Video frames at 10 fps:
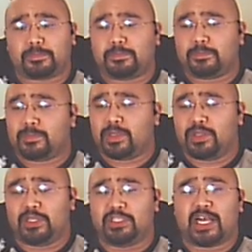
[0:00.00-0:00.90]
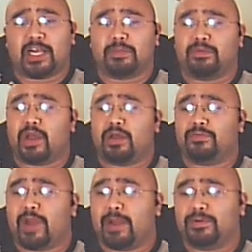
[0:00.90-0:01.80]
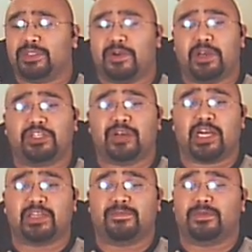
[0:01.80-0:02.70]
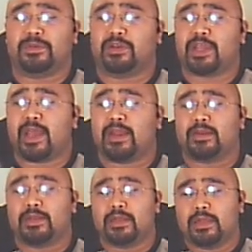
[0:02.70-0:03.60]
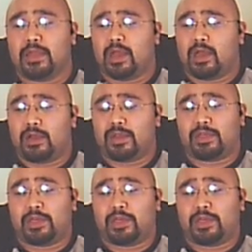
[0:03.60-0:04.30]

The chocolate brown wrapper is very attractive to look at, and